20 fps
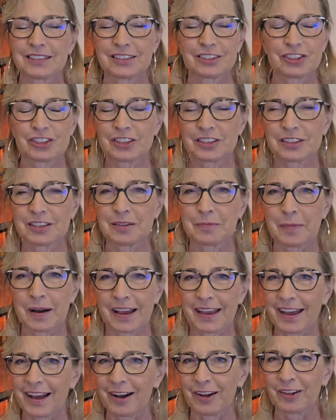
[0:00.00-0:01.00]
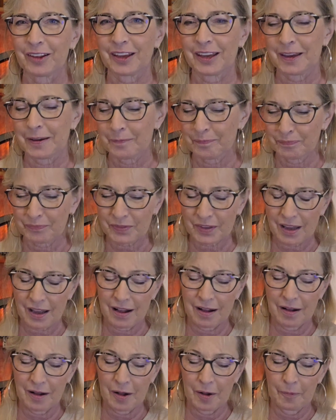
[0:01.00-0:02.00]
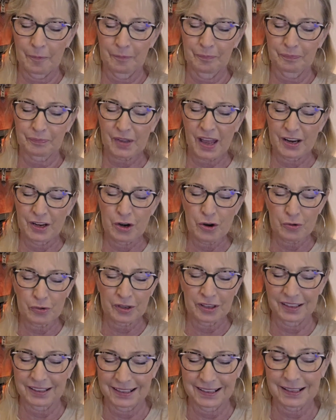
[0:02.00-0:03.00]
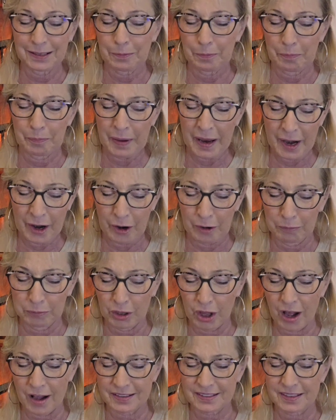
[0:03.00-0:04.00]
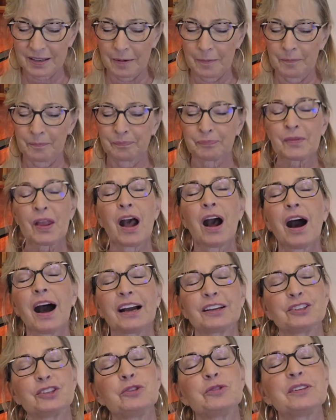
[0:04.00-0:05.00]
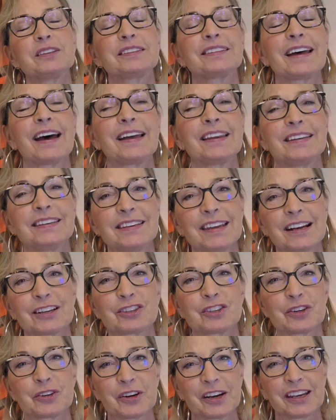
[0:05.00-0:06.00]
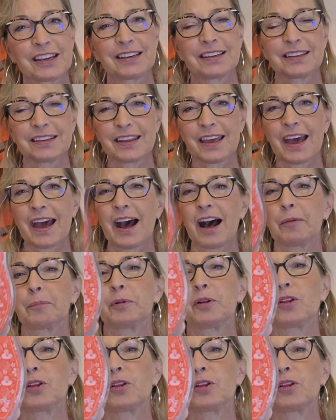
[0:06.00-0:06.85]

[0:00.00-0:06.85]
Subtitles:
just up my alley. I don't really get pear blossom. I do get that nectarine and the apple